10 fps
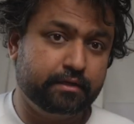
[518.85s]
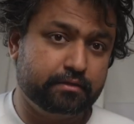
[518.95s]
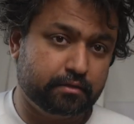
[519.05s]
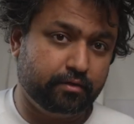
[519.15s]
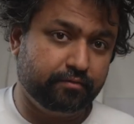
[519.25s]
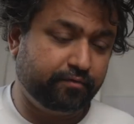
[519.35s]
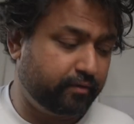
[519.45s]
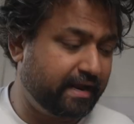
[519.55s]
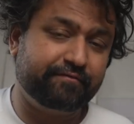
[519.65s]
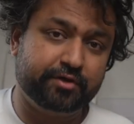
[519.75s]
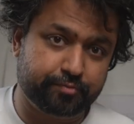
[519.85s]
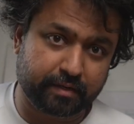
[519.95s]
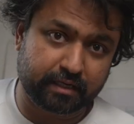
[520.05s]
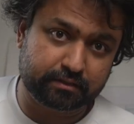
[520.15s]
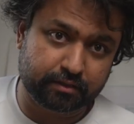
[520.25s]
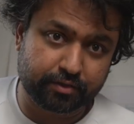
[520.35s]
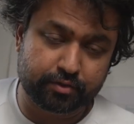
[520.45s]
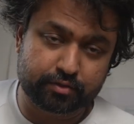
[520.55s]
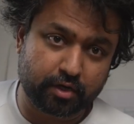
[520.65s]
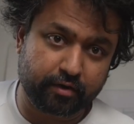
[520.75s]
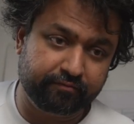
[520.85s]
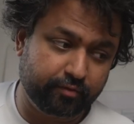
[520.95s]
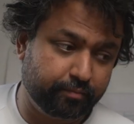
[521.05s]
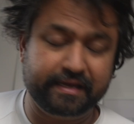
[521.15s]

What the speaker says: So for an average person who's going from